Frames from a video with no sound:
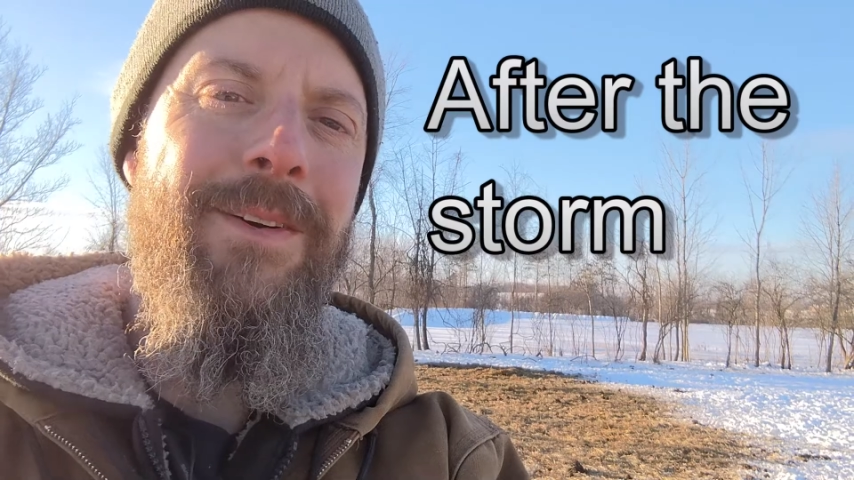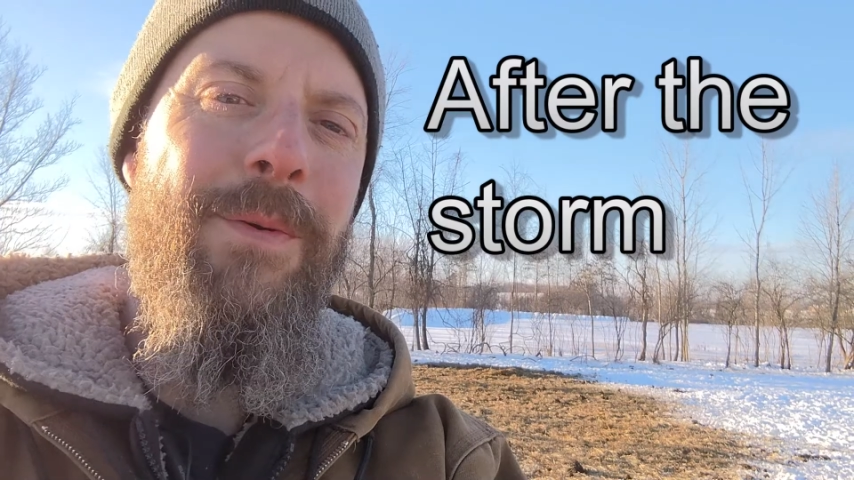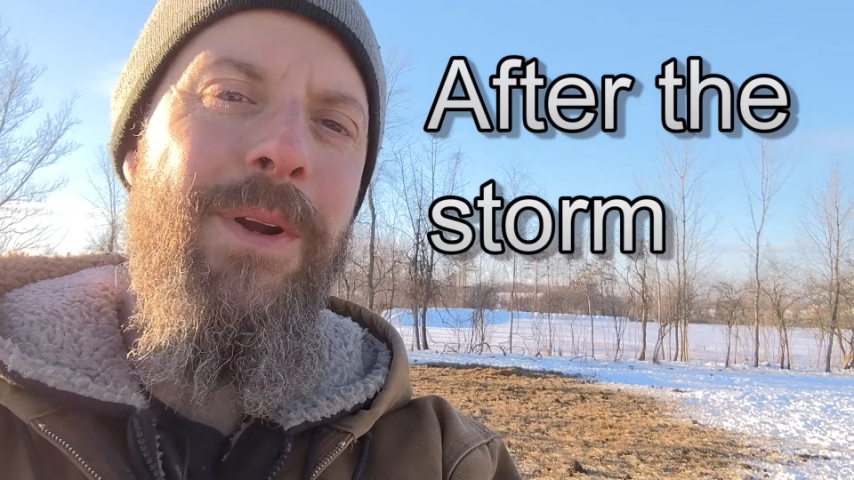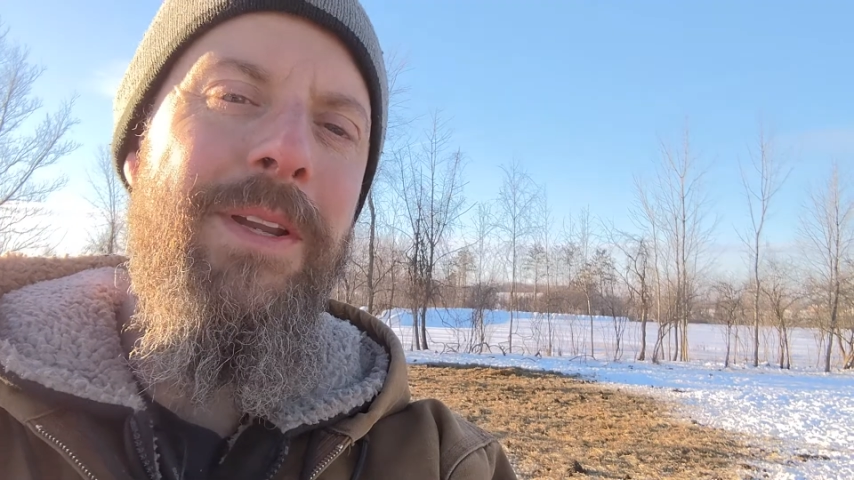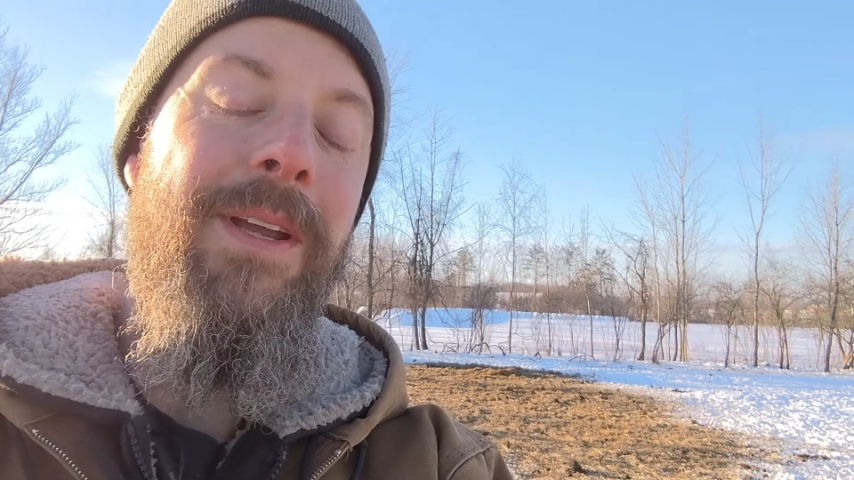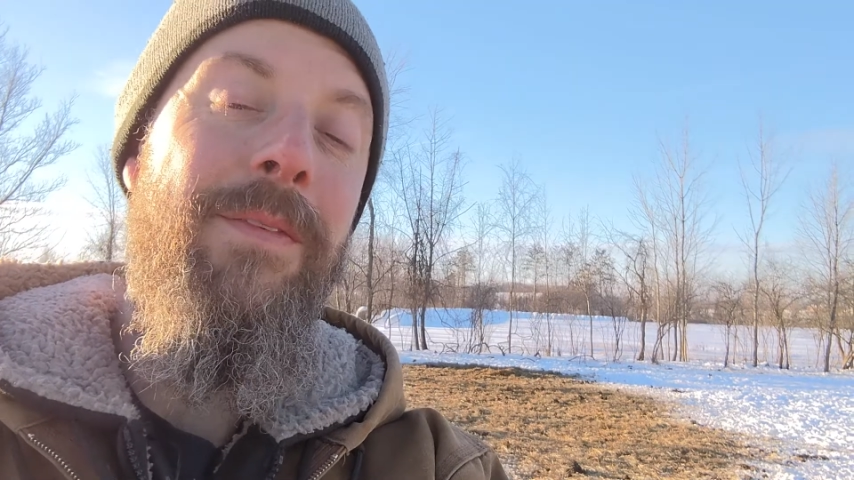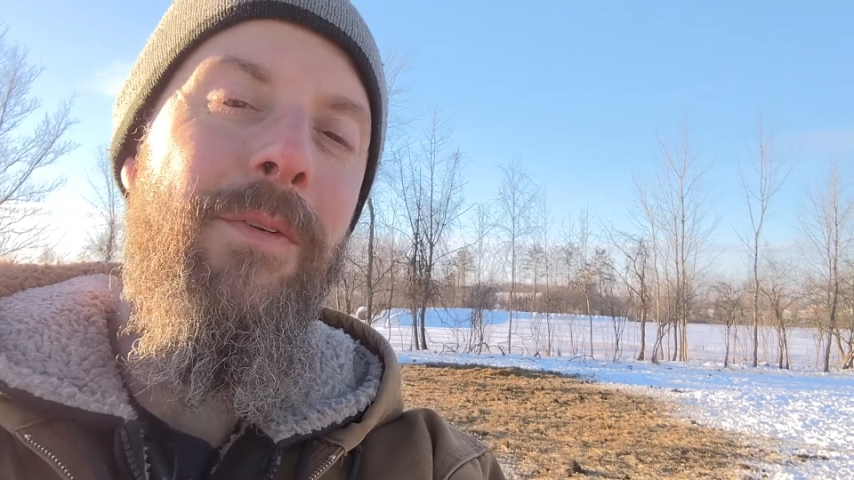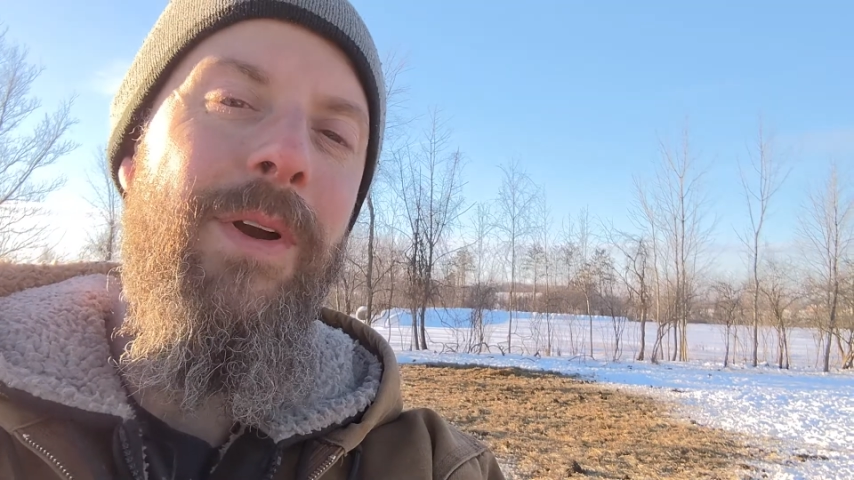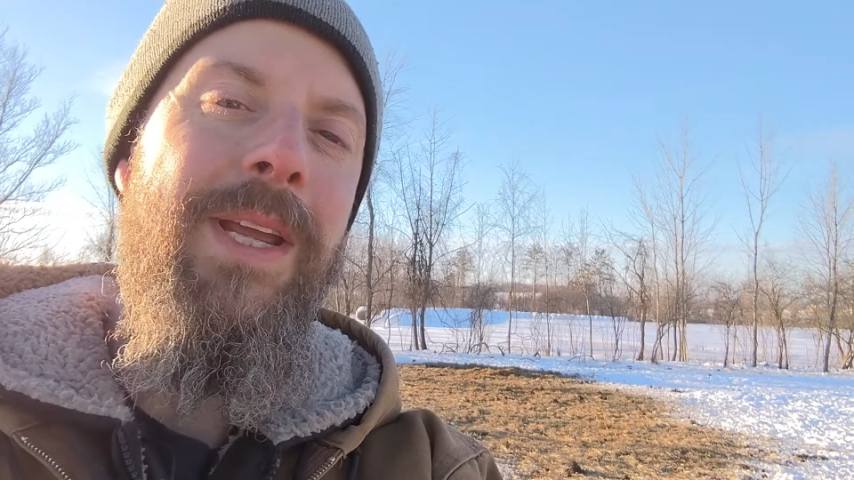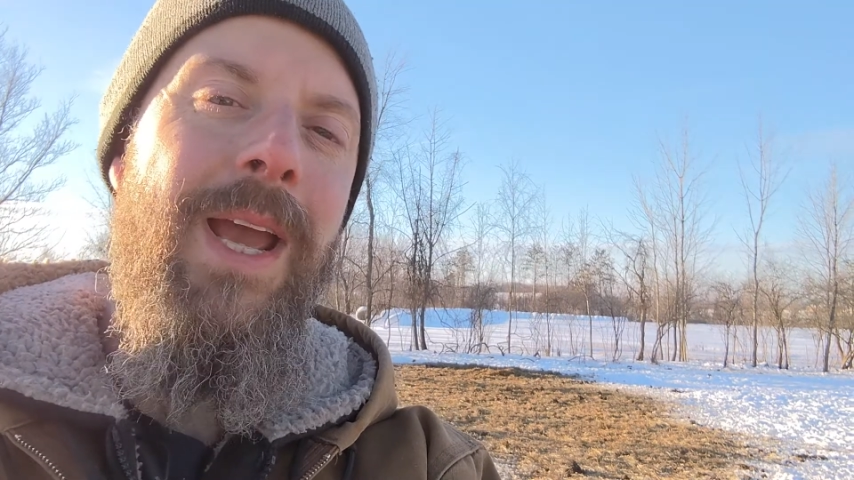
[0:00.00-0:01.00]
I wanted to give a
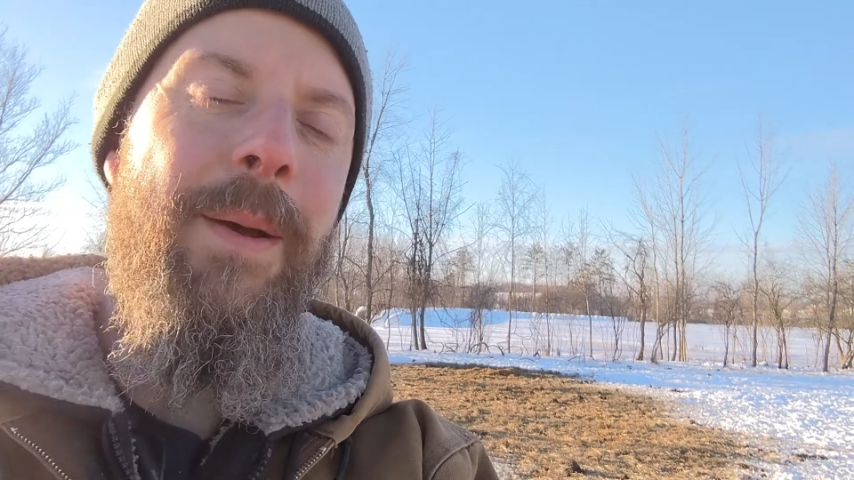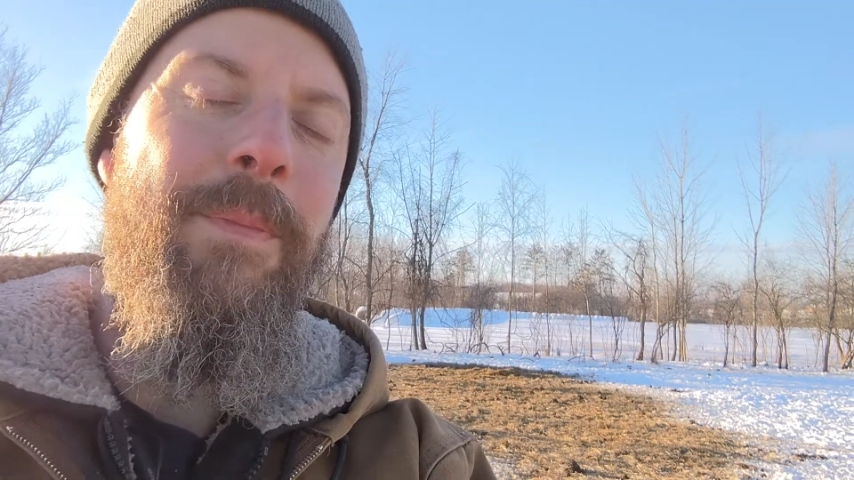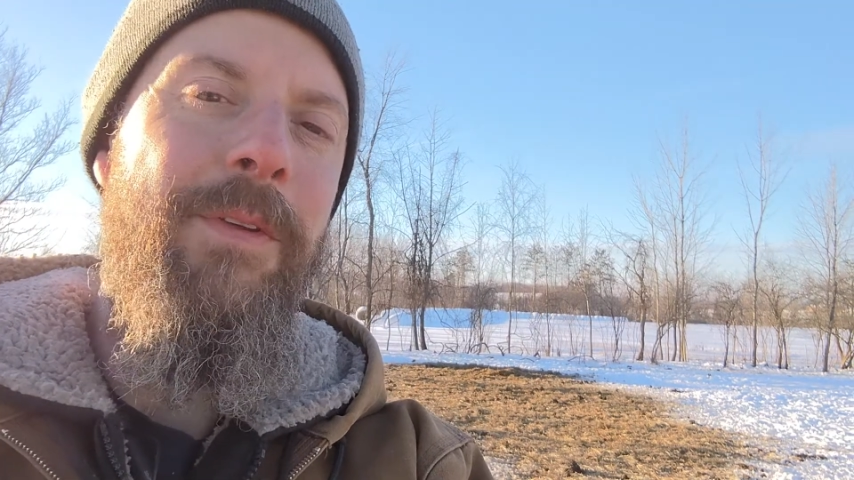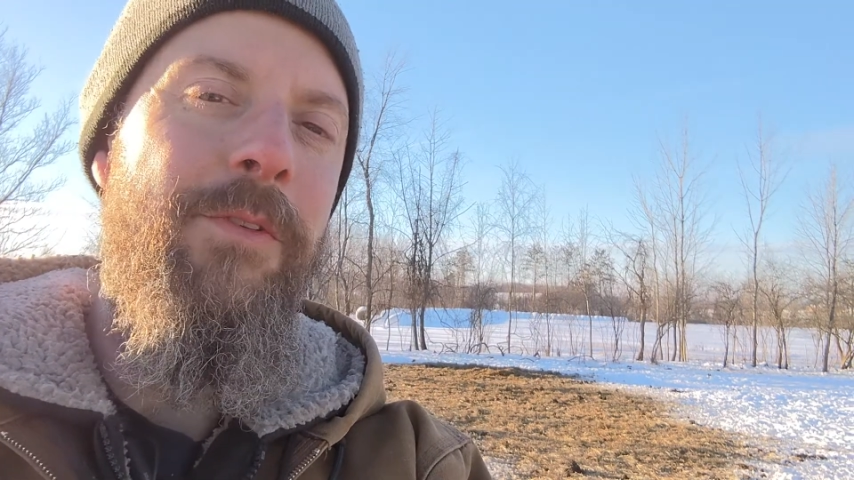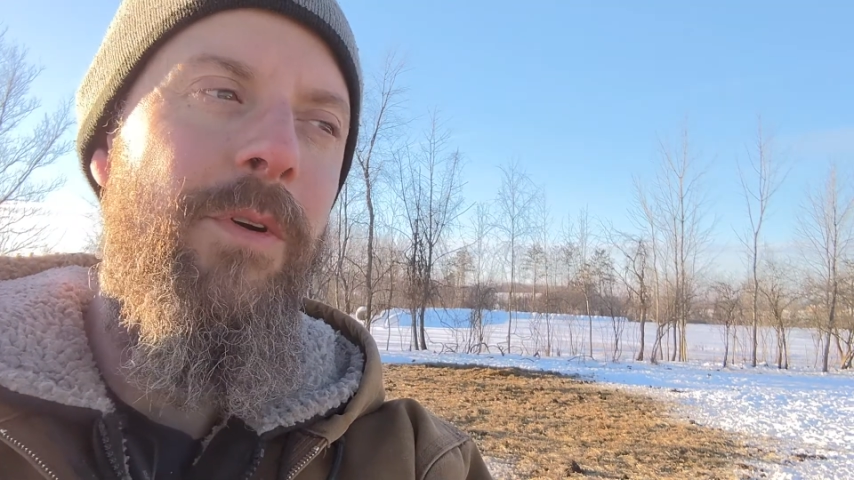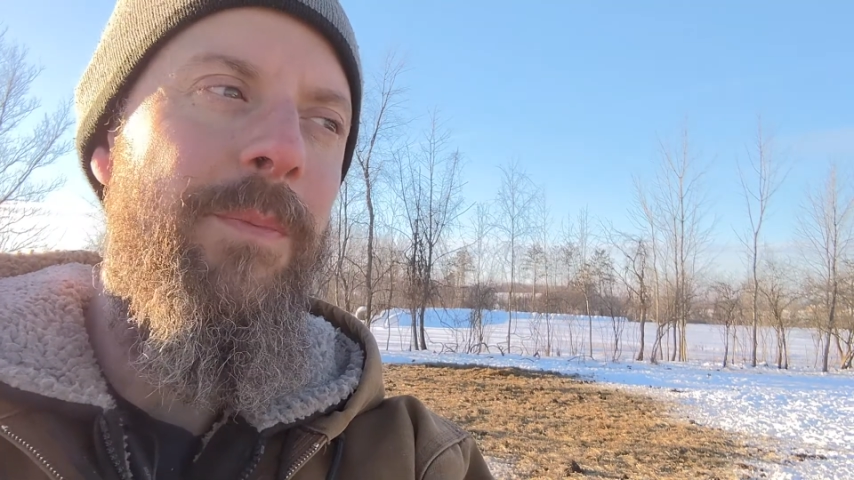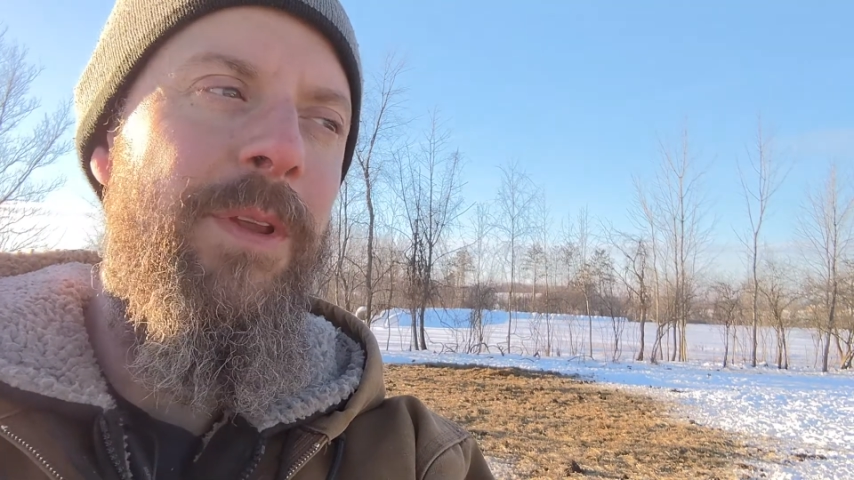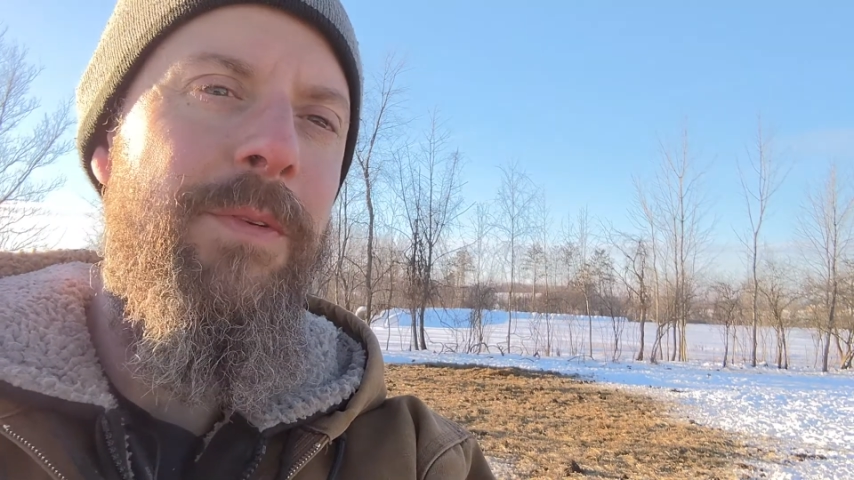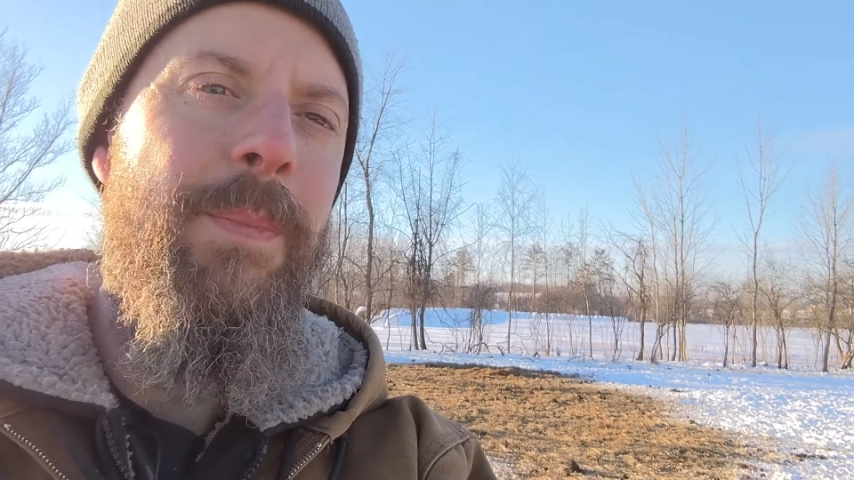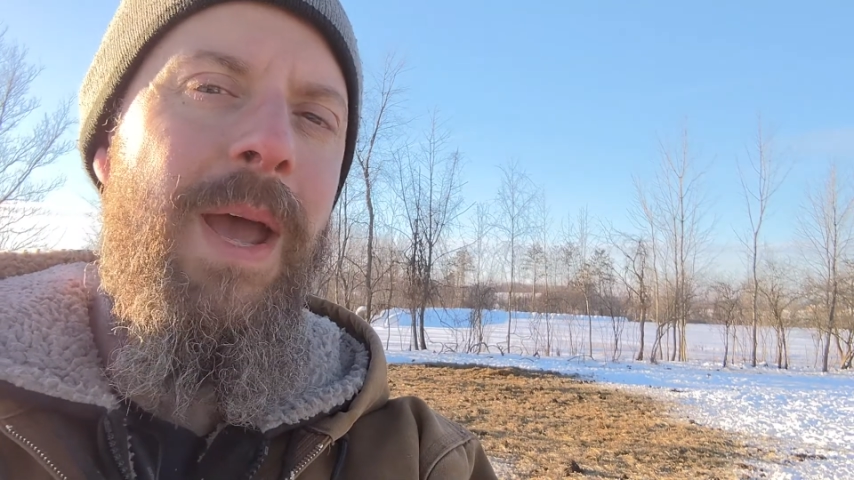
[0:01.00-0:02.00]
recap. The storm
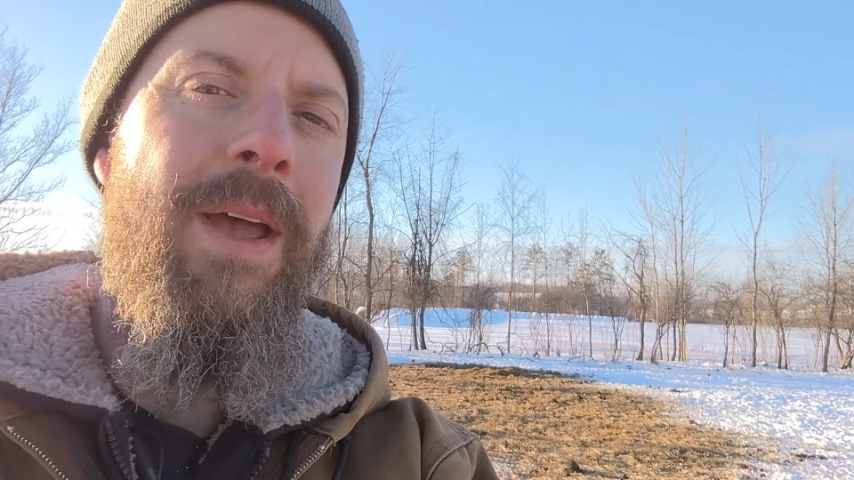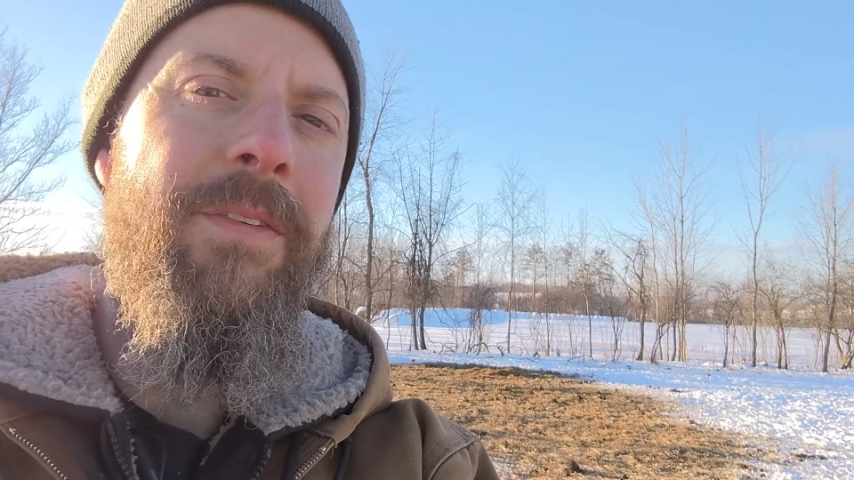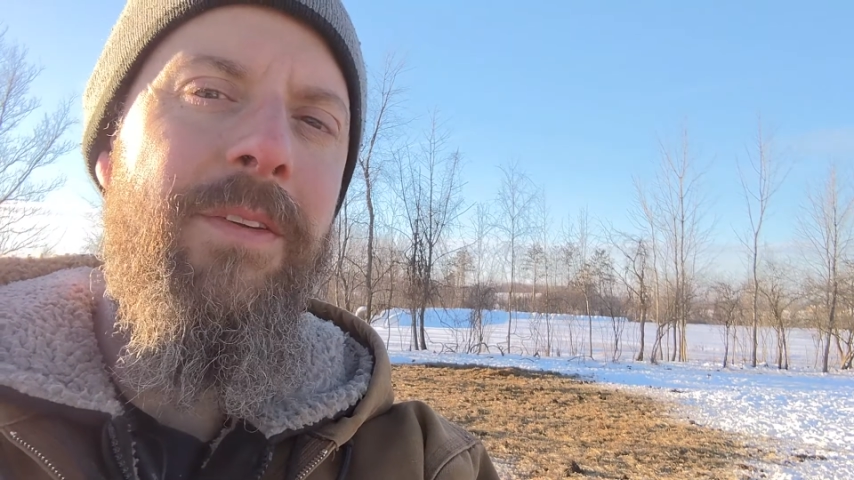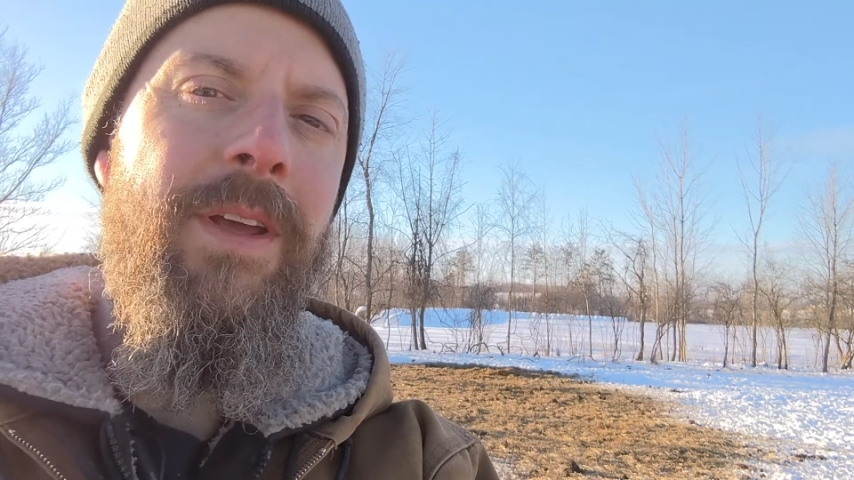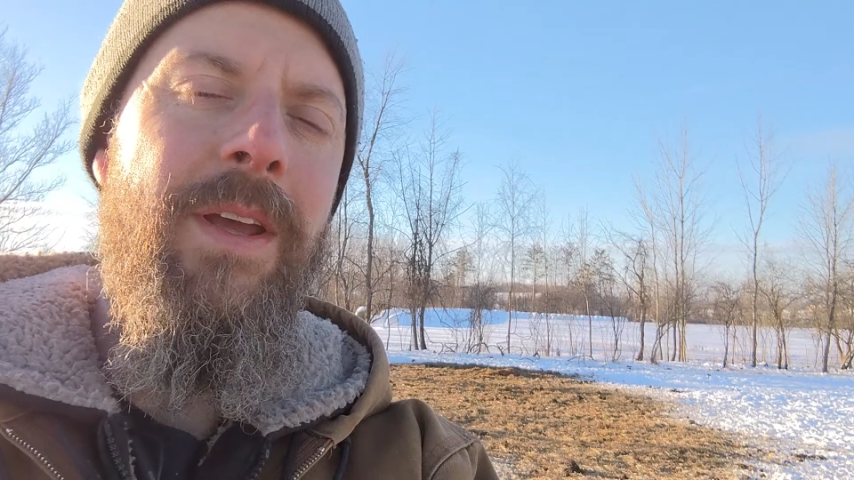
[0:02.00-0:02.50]
is past.